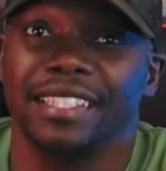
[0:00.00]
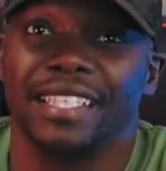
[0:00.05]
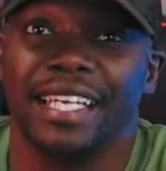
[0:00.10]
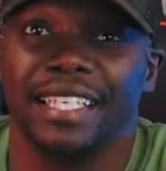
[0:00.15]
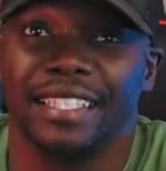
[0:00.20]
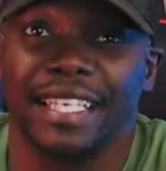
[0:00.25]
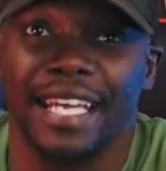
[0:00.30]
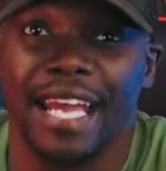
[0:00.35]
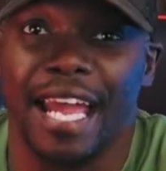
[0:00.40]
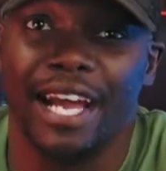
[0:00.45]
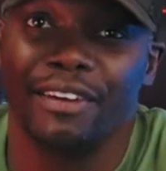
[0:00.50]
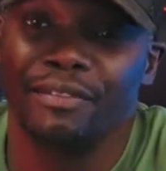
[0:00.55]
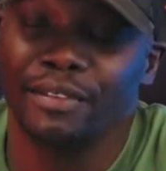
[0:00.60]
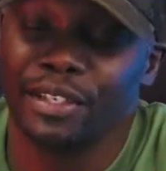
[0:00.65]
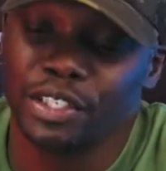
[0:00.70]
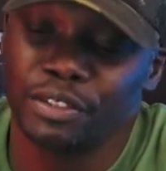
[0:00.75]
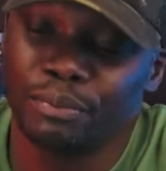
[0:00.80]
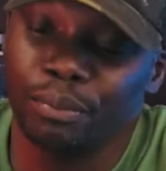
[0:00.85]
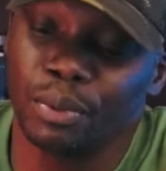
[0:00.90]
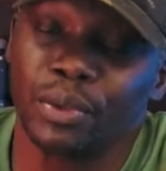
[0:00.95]
that they have in
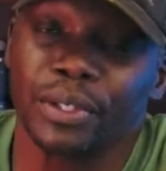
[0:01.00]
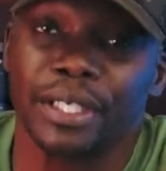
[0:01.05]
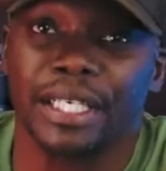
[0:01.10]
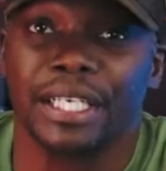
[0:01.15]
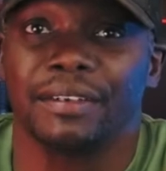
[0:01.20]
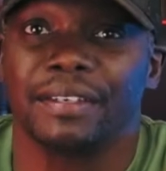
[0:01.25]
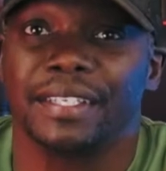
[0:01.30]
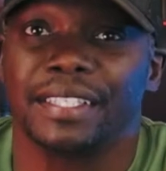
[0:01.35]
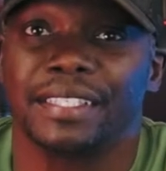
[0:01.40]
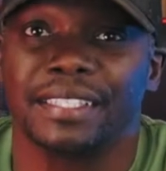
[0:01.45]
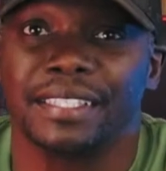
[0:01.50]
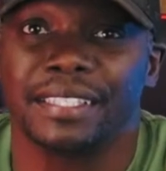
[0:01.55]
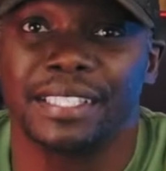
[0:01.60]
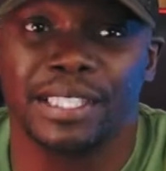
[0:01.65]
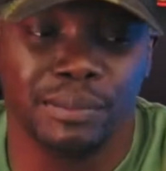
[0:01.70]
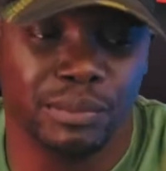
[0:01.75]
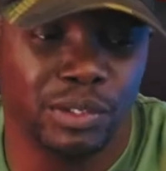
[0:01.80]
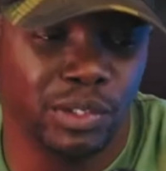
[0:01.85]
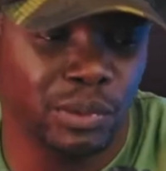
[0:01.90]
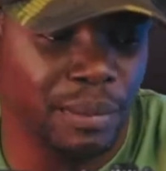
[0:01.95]
this bolt carrier
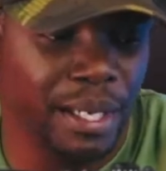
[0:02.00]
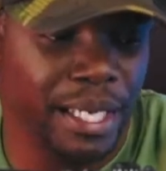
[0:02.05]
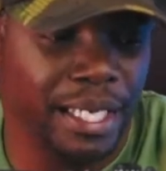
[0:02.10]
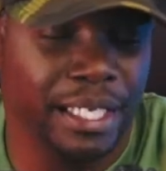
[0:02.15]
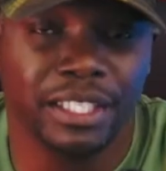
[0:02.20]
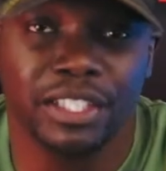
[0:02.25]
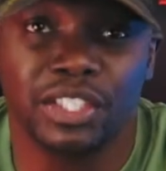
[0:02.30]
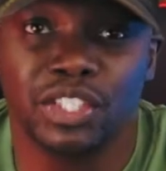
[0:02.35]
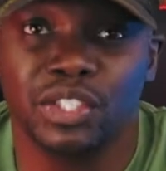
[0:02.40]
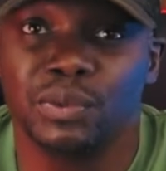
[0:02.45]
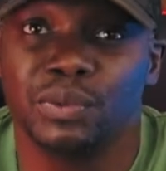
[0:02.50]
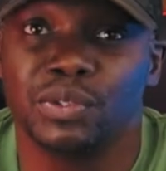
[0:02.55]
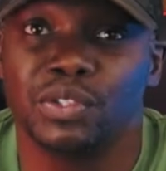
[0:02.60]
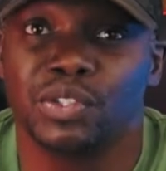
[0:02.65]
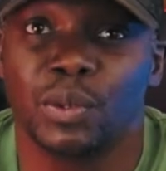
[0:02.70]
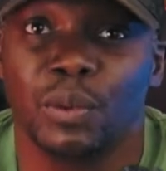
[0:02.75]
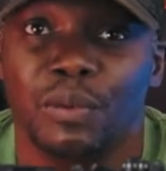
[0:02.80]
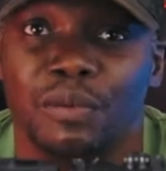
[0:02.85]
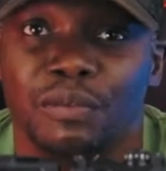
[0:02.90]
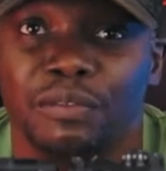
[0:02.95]
system to make it shoot
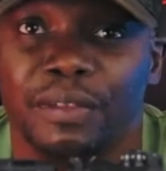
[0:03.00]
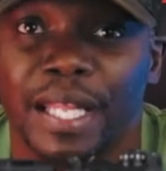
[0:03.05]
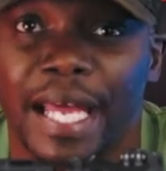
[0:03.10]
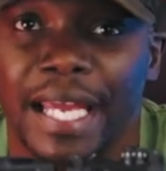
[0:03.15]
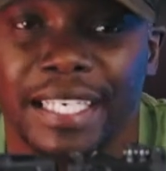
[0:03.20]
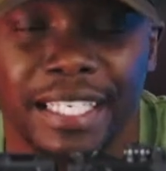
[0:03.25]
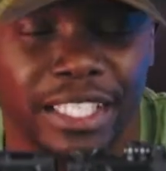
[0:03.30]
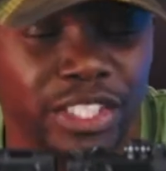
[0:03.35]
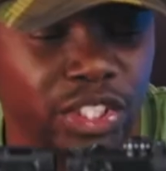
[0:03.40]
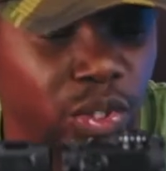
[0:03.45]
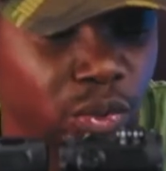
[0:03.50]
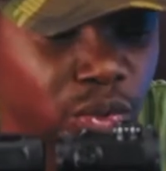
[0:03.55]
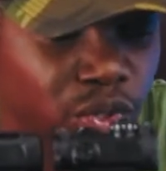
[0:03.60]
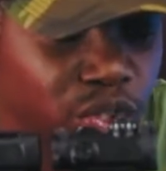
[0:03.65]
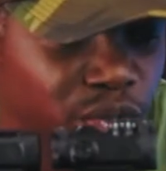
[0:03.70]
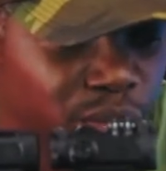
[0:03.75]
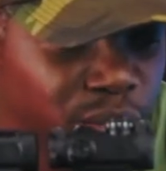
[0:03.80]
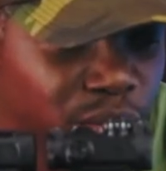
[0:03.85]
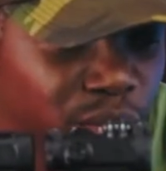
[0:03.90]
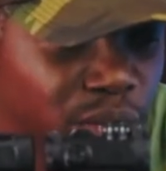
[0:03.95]
so flat and so
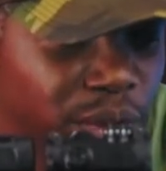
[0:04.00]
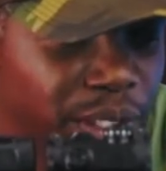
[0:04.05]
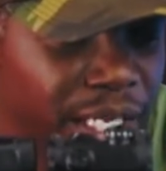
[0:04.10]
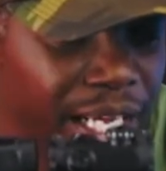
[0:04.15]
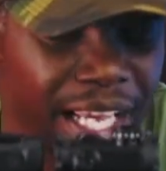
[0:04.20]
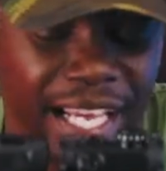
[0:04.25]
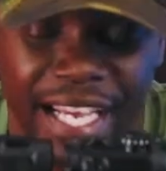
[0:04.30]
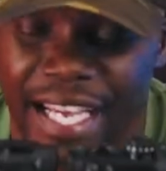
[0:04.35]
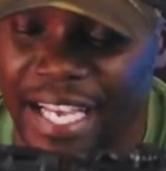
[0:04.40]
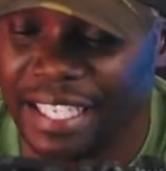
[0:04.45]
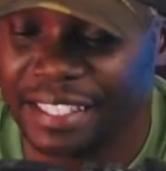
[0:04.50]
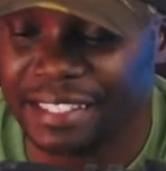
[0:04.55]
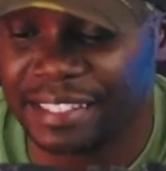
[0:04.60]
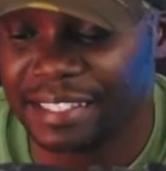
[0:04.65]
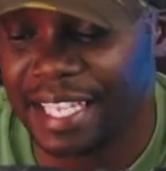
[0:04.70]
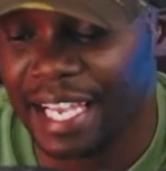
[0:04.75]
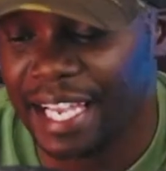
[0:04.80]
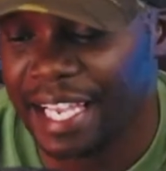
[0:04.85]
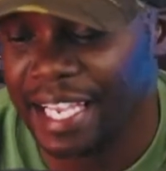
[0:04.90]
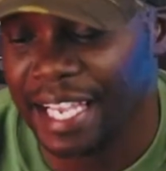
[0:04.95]
smooth.
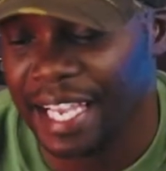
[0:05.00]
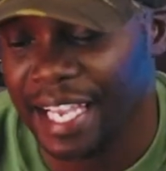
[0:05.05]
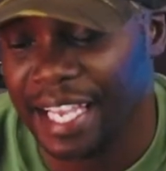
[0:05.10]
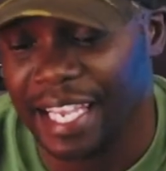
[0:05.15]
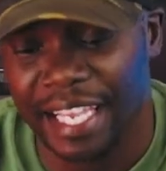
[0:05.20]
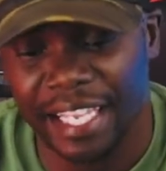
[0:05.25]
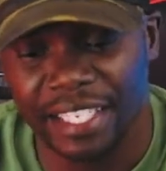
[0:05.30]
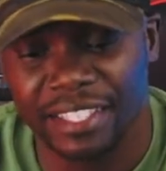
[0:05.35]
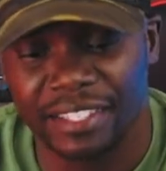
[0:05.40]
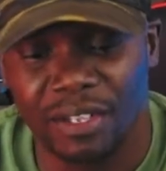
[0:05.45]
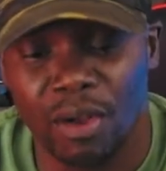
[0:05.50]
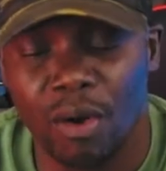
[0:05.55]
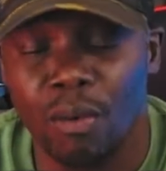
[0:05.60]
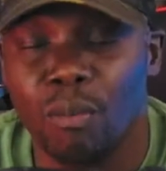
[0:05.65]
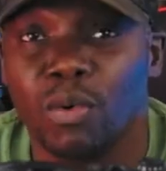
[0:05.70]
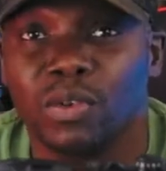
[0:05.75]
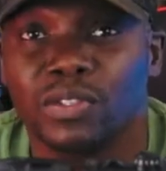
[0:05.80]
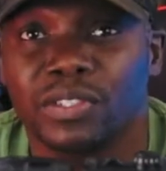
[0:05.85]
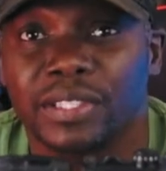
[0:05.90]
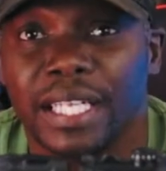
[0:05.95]
It's
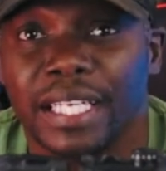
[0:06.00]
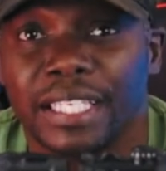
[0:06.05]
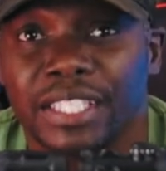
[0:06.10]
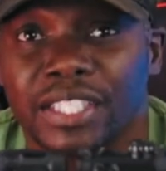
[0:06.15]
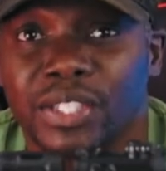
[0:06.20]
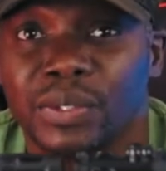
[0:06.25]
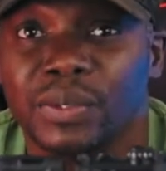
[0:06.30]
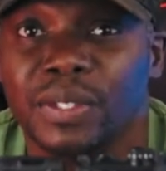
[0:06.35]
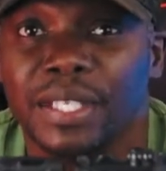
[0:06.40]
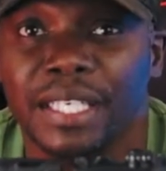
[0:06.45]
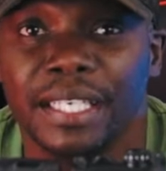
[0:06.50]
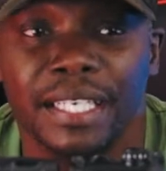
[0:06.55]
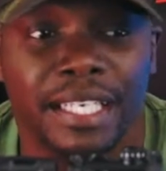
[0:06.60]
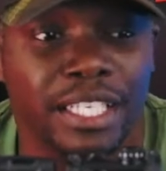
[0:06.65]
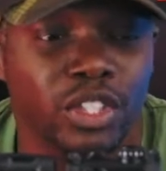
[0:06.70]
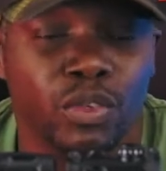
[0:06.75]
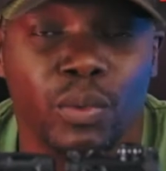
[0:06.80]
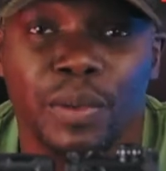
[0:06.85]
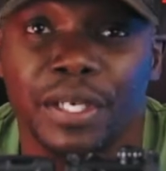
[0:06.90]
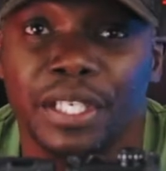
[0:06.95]
almost like shooting
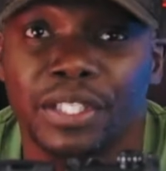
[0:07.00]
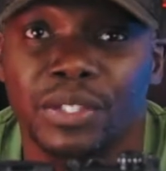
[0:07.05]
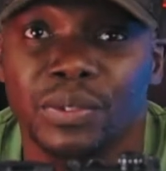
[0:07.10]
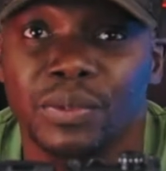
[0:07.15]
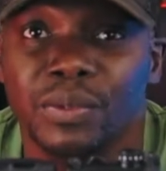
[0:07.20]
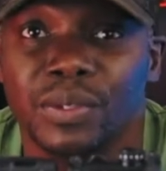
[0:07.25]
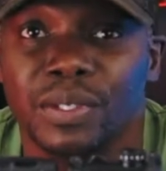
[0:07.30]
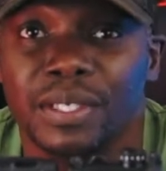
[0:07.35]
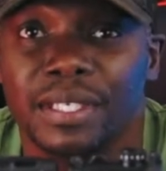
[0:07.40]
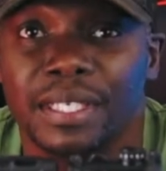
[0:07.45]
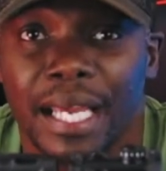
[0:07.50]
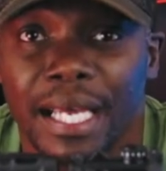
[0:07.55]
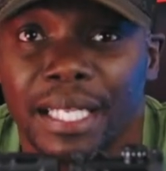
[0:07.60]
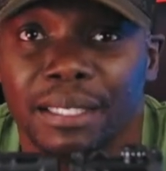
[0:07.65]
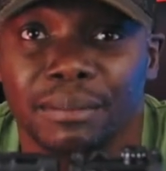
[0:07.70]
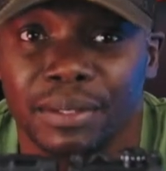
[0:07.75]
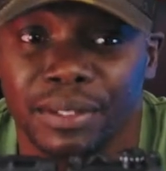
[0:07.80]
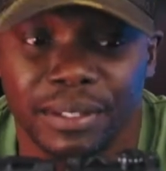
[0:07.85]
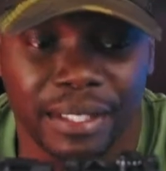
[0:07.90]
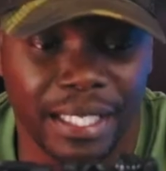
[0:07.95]
a 22
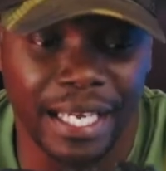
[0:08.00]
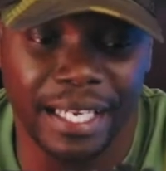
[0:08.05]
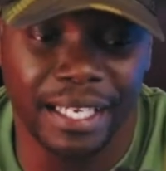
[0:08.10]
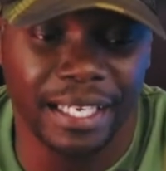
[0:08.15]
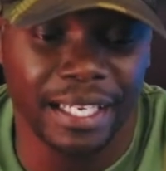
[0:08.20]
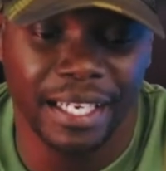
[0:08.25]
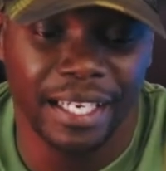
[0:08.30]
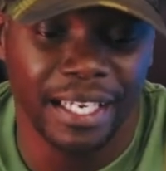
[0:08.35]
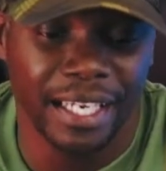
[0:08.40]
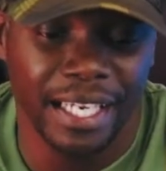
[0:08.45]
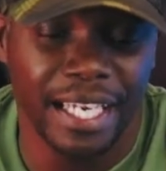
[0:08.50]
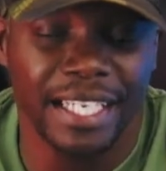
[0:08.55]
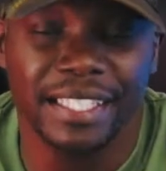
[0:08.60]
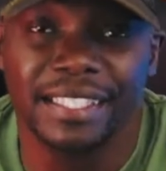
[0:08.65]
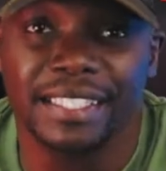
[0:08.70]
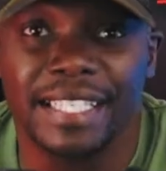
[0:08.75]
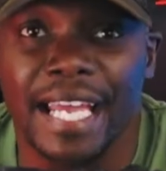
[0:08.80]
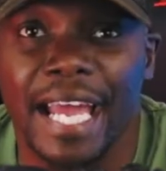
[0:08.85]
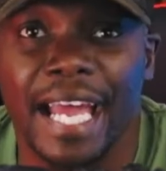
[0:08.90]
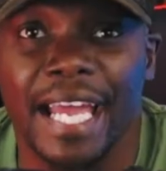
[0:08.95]
caliber. Like
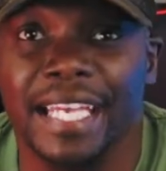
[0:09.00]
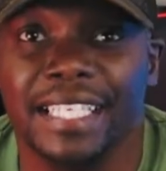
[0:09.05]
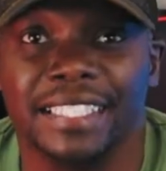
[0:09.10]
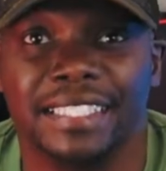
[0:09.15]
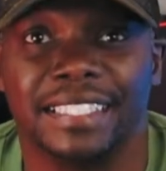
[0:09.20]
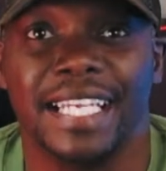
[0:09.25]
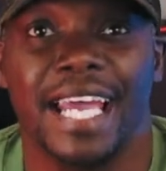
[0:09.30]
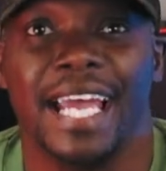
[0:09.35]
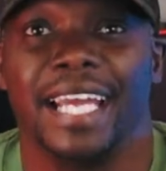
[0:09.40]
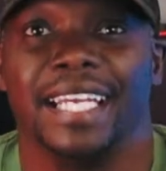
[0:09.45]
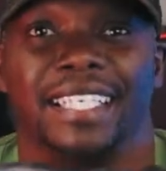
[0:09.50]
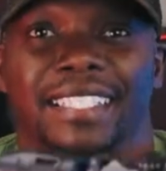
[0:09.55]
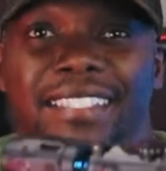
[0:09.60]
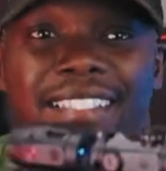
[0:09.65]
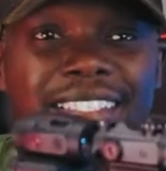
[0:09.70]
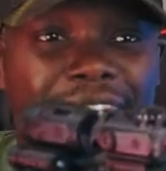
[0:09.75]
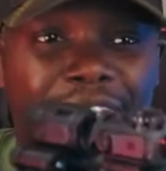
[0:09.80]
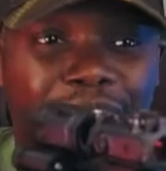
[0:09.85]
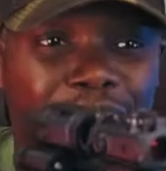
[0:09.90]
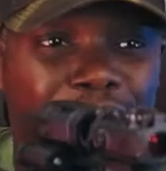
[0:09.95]
it's
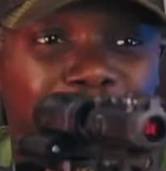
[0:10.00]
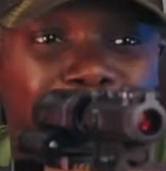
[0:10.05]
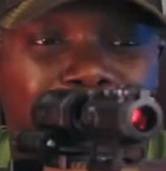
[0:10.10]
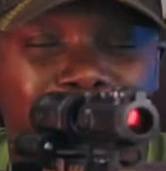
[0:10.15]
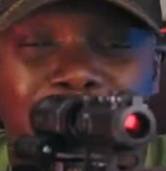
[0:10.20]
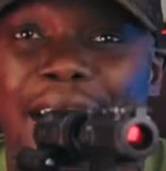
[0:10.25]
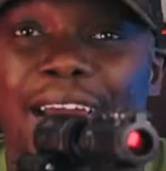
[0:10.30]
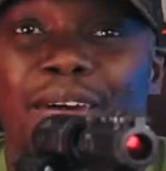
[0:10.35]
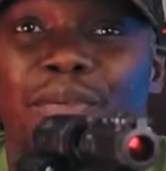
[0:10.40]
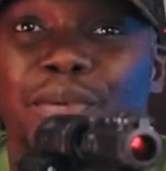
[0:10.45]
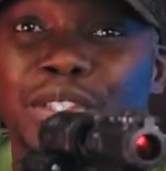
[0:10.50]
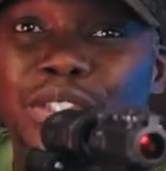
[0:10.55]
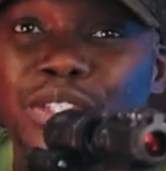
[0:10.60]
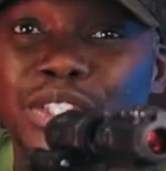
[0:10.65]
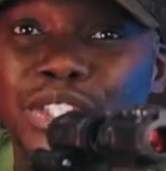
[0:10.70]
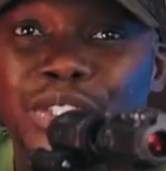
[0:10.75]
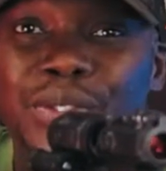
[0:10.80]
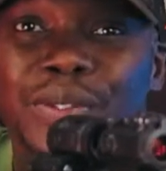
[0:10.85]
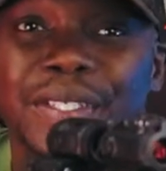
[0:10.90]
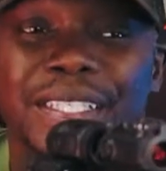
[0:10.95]
that flat when you
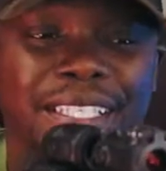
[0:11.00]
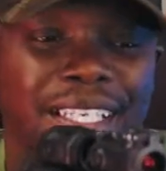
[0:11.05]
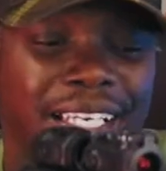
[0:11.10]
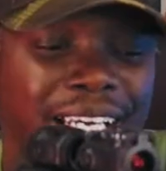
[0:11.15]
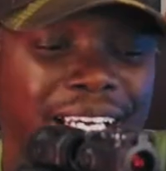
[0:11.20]
shoot it.